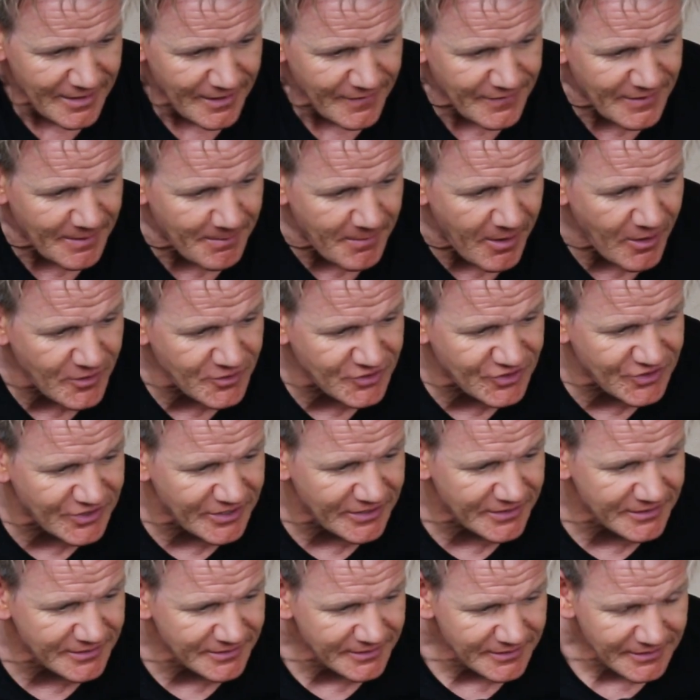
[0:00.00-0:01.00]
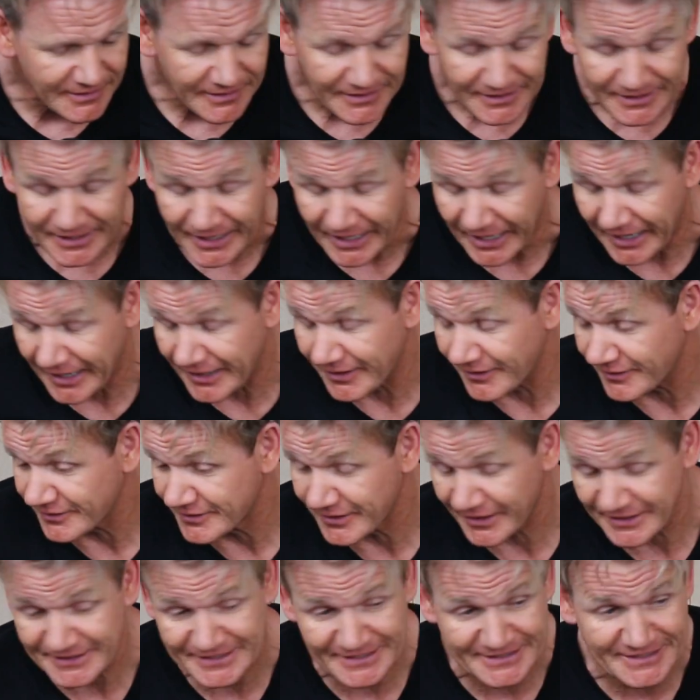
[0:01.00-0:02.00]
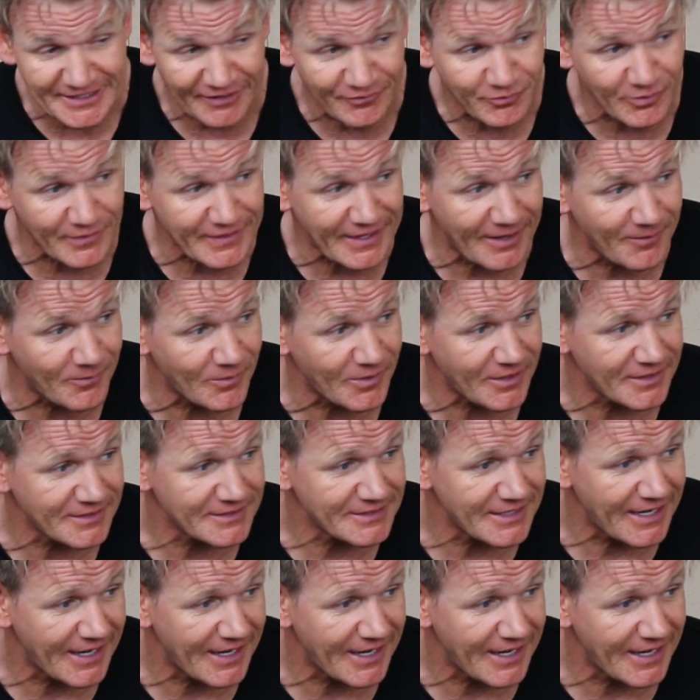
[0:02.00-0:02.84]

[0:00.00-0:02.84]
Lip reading: The most, that's a tough one, that one.